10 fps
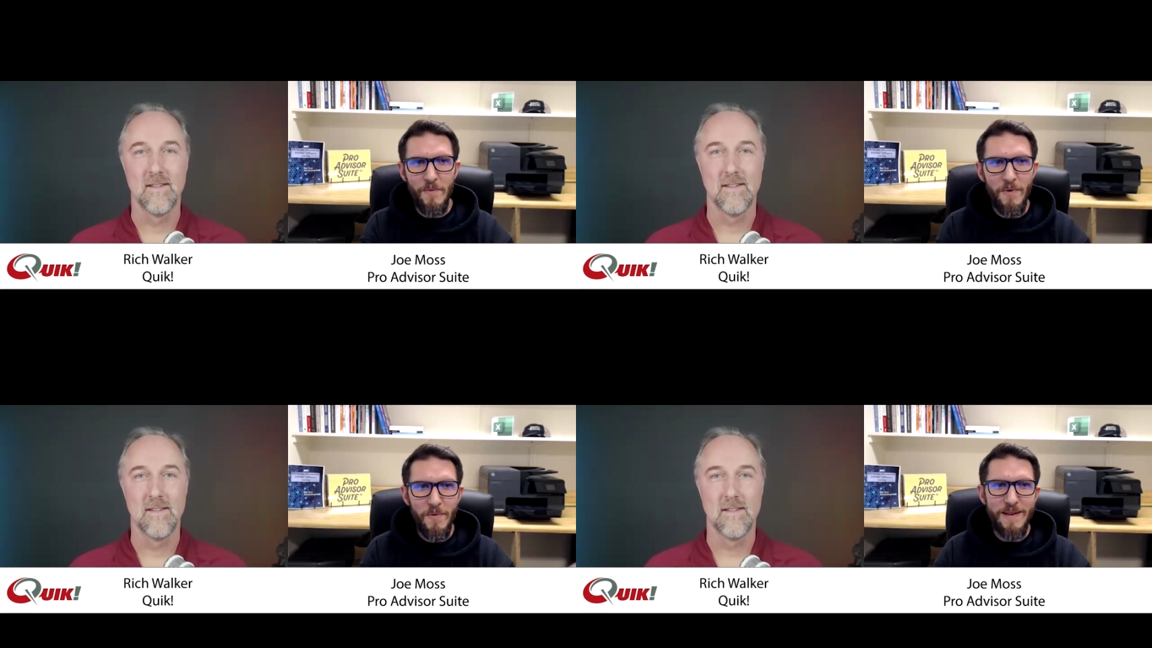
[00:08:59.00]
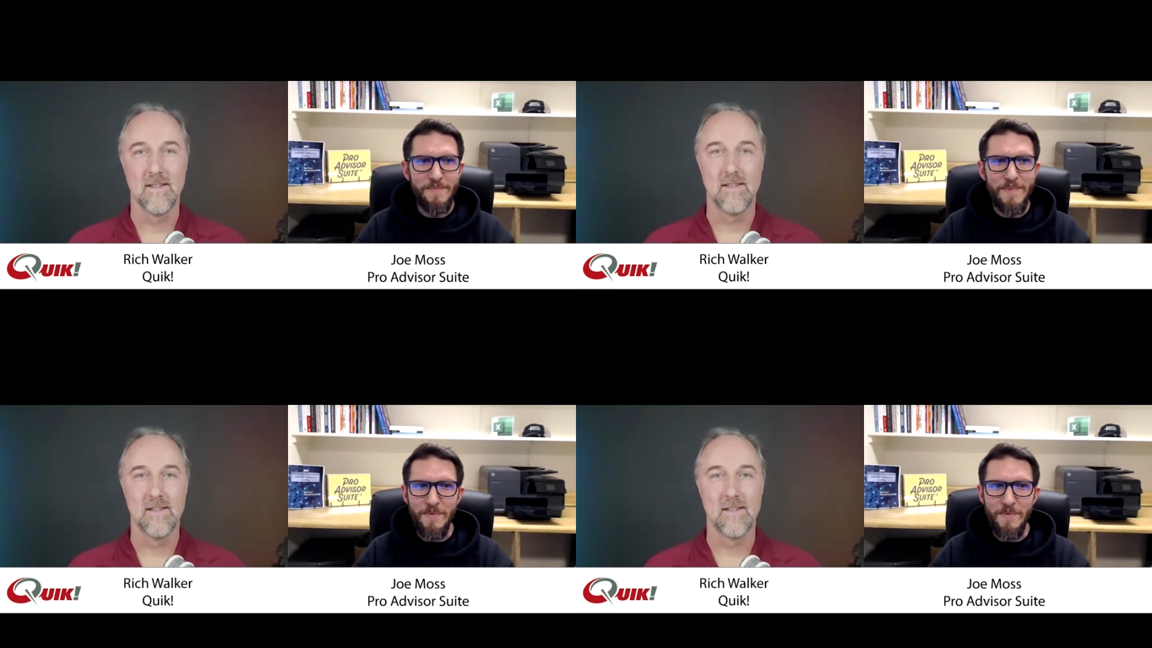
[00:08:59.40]
Speaker 1: well,
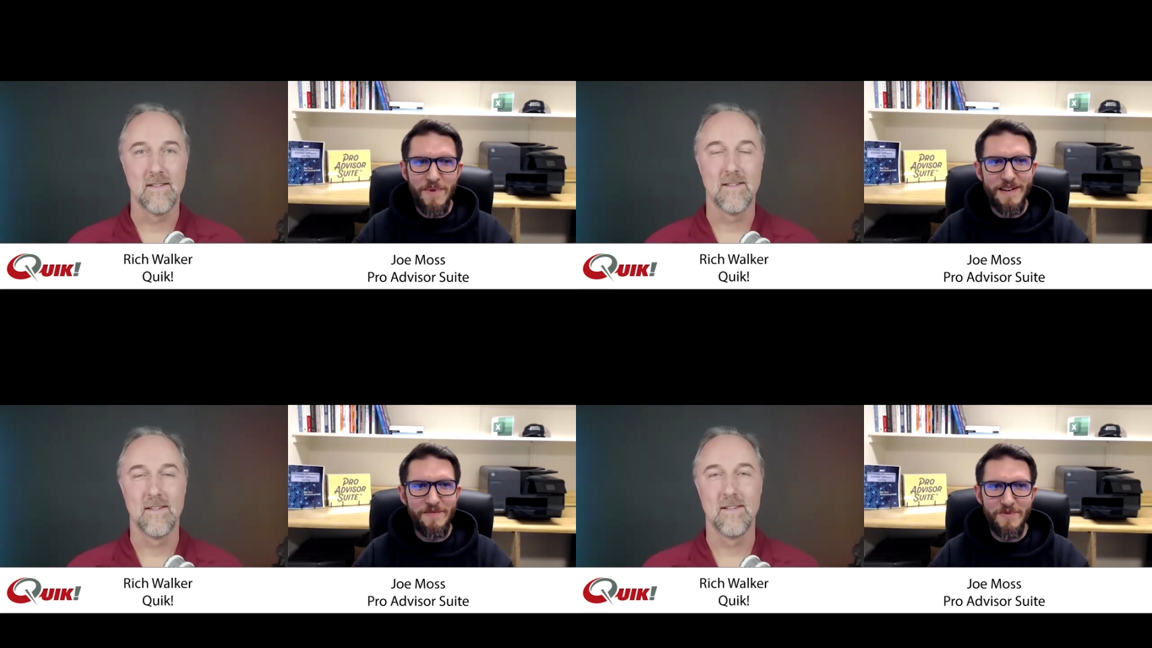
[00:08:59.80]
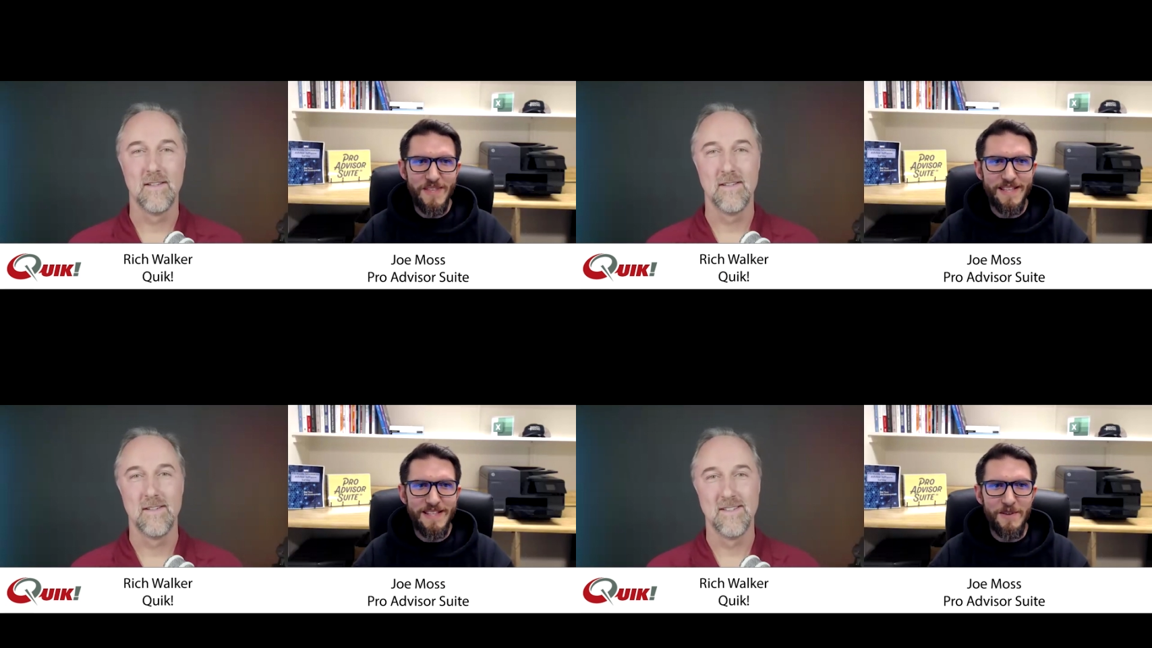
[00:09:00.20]
wait a minute, what's the difference
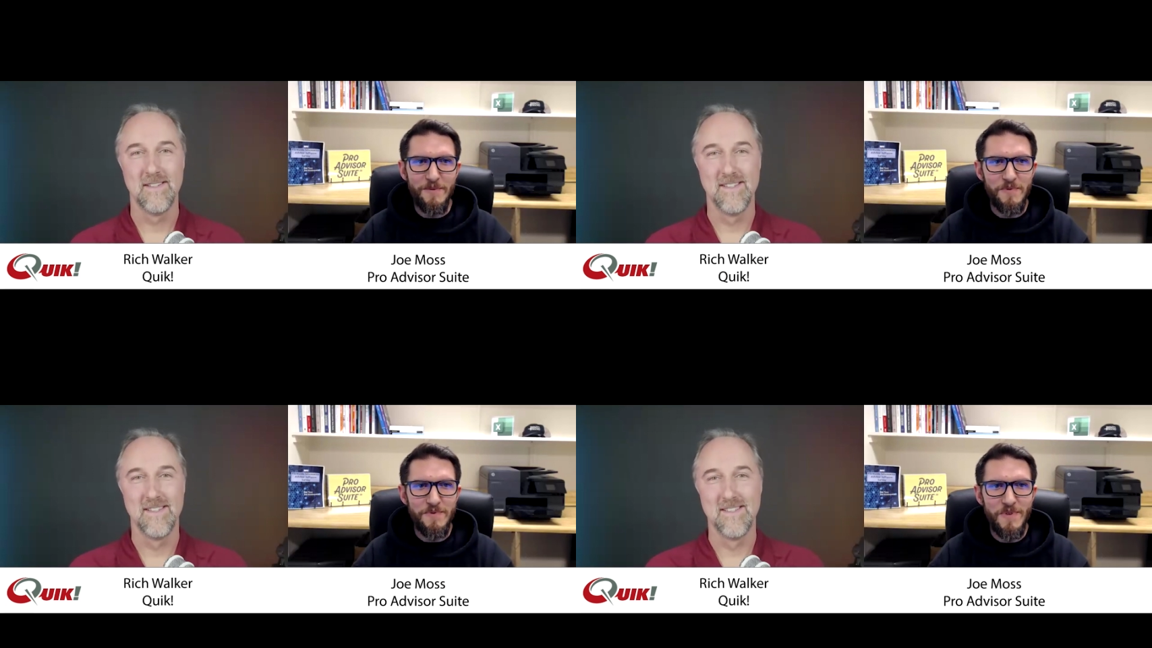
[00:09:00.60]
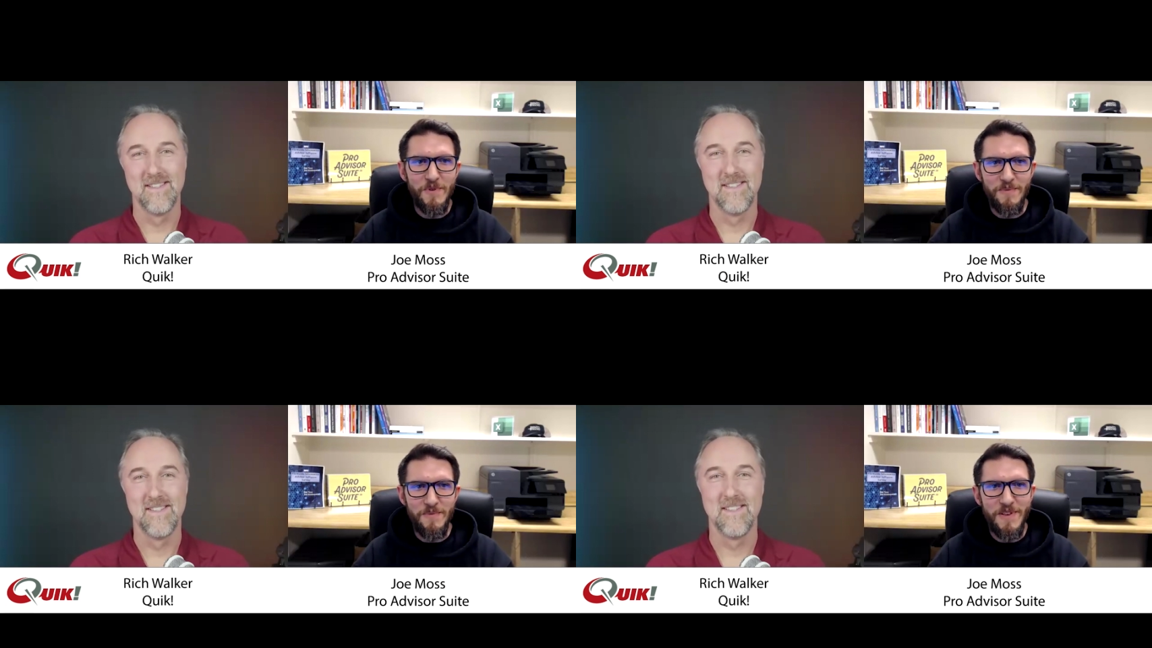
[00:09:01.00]
between these two,
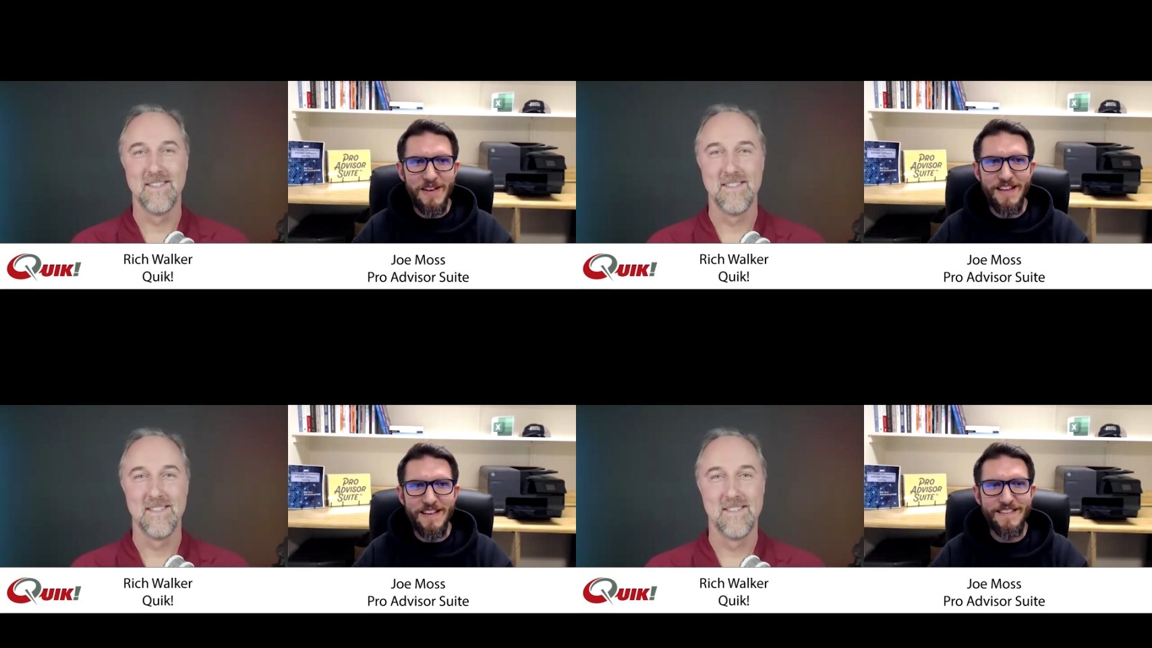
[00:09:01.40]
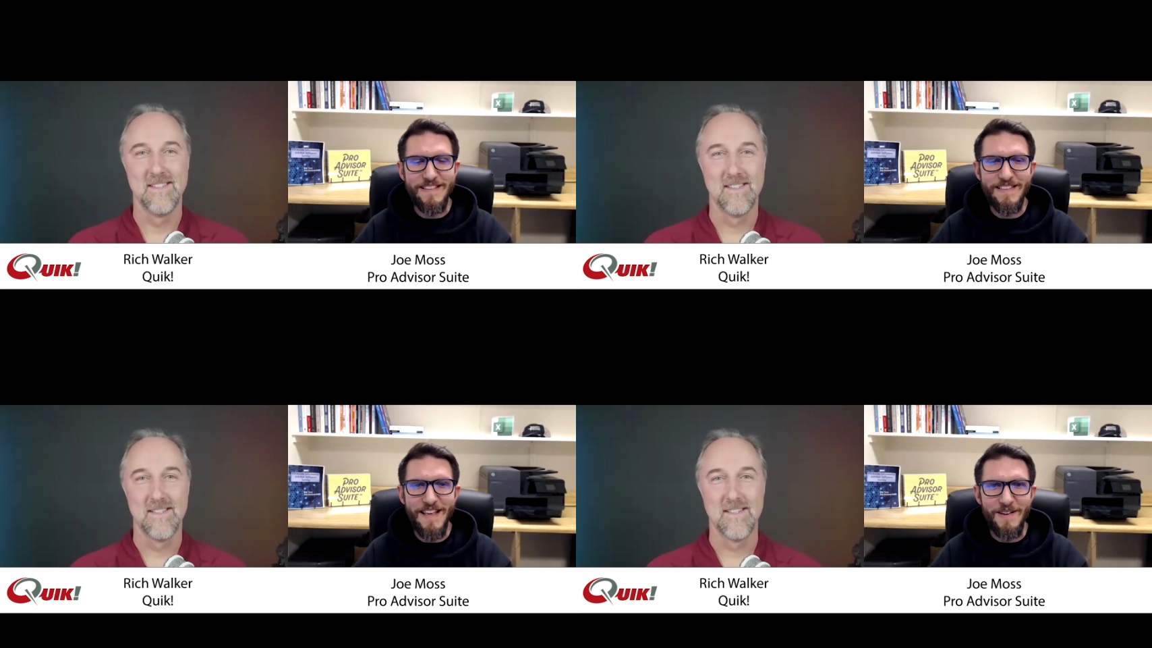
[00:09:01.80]
two communities?
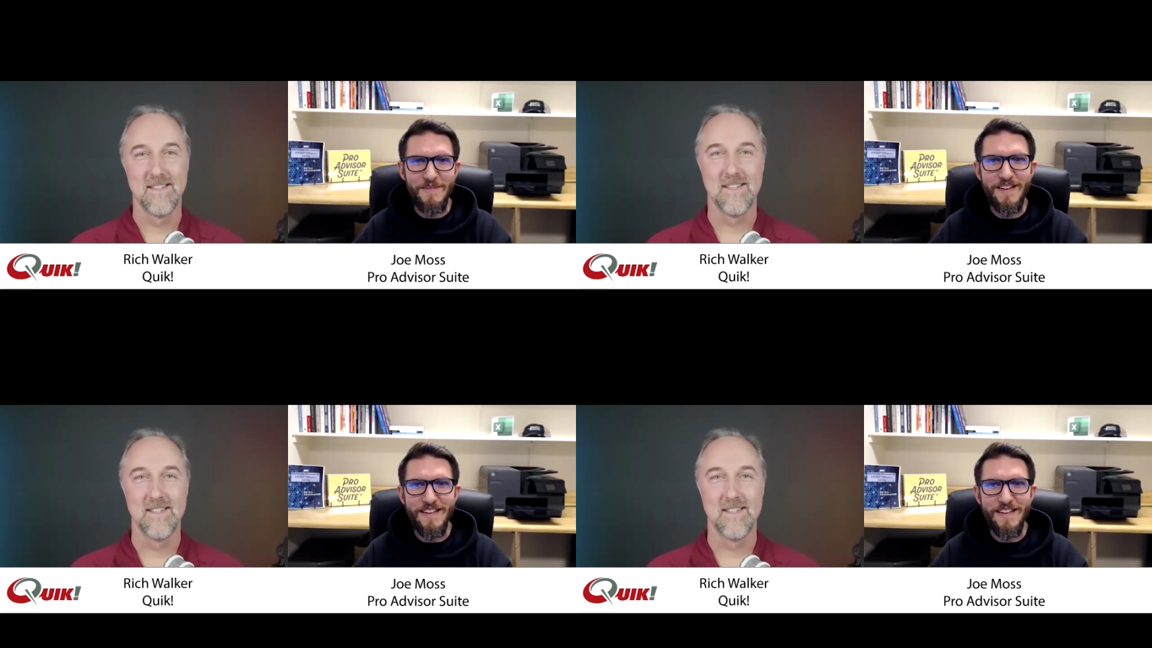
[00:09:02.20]
And it's like,